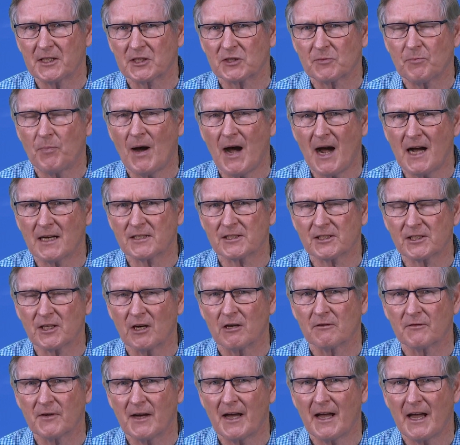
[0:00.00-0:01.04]

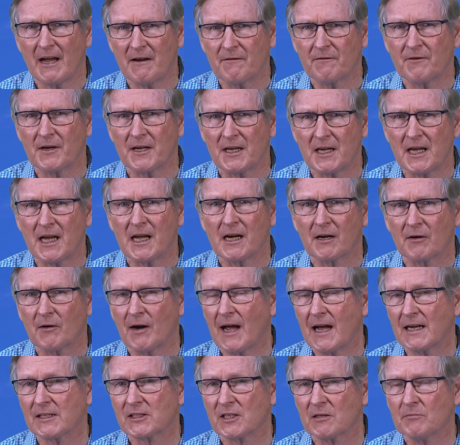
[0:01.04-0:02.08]
Passover every year
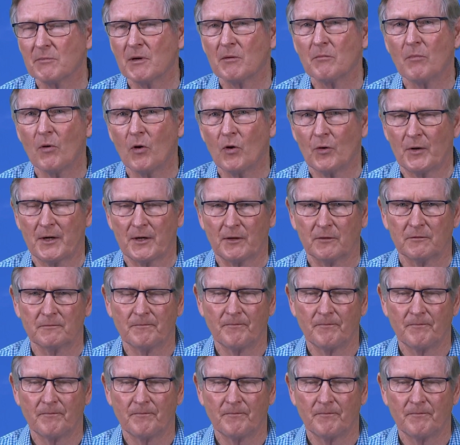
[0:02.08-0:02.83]
as a memorial.